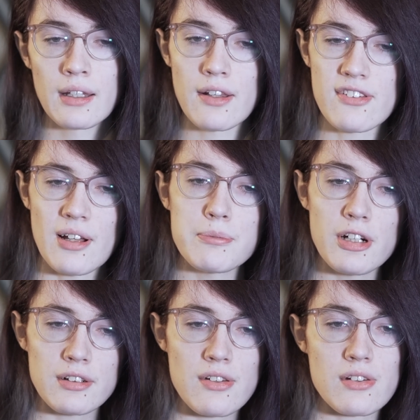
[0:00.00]
This
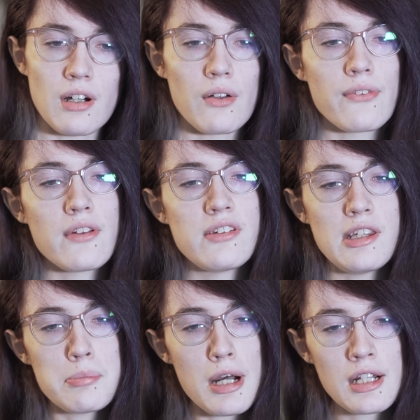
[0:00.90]
object is called the
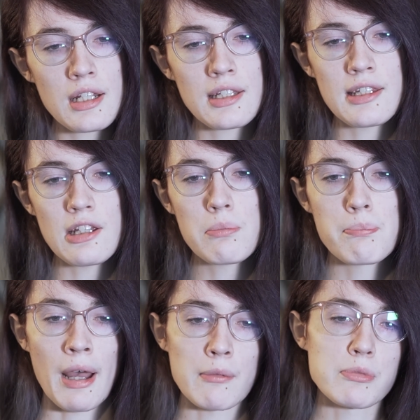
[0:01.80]
Debug Cube
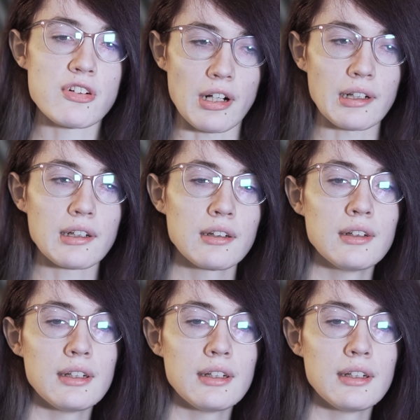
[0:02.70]
Map Check,